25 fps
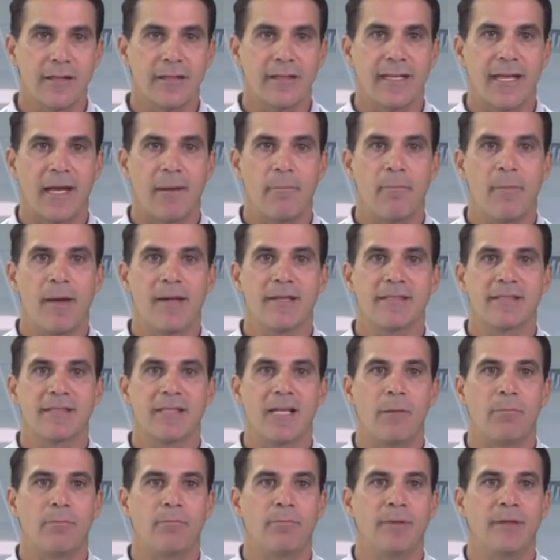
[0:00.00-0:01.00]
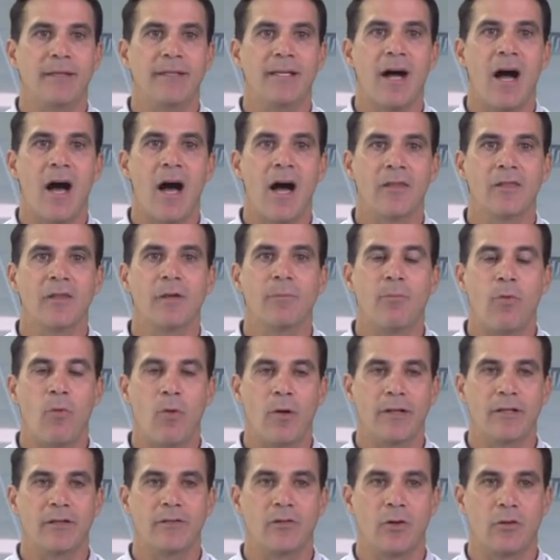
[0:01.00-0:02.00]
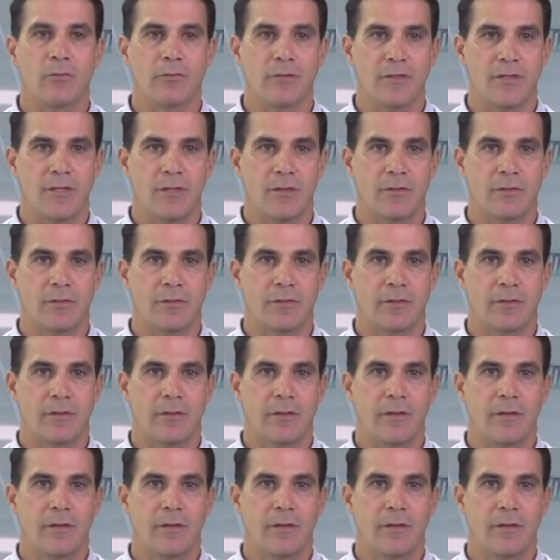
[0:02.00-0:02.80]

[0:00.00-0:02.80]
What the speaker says: can mess it up beyond the point of no return.